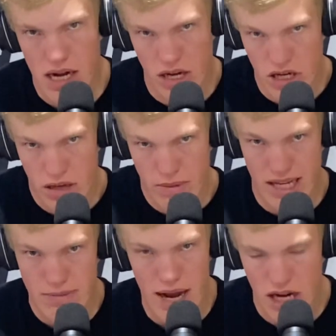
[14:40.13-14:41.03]
It'll, it'll, be a
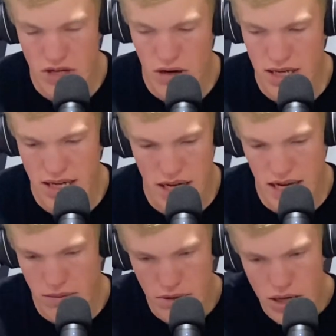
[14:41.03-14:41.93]
Spire truck instead of
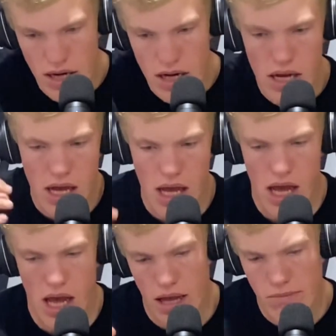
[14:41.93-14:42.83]
like a
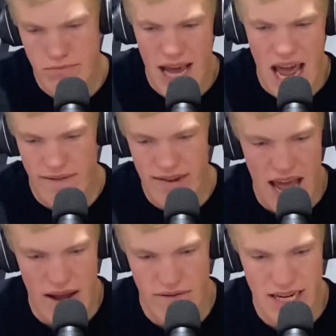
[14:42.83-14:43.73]
uh, half and
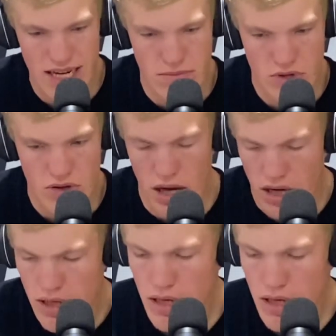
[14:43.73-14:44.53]
half team truck.